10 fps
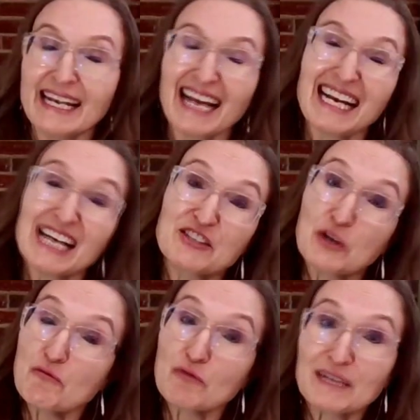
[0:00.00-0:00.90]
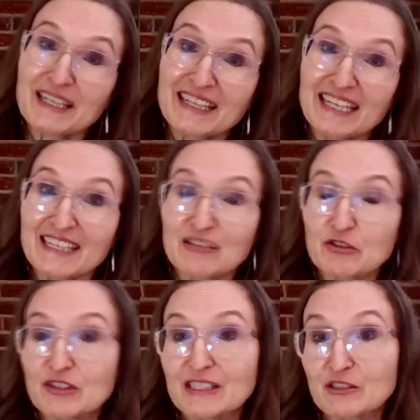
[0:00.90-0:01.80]
And I don't really think
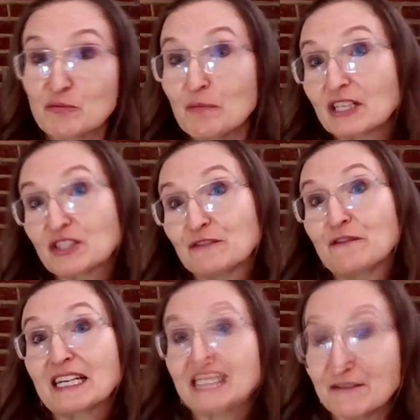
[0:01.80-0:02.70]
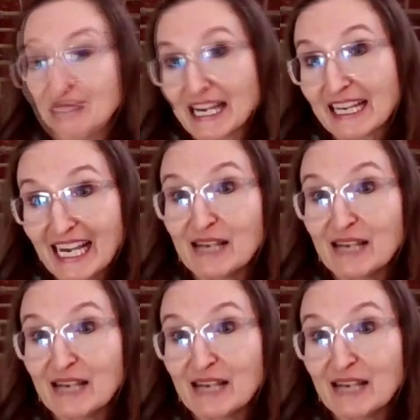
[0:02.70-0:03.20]
there's there's much effective that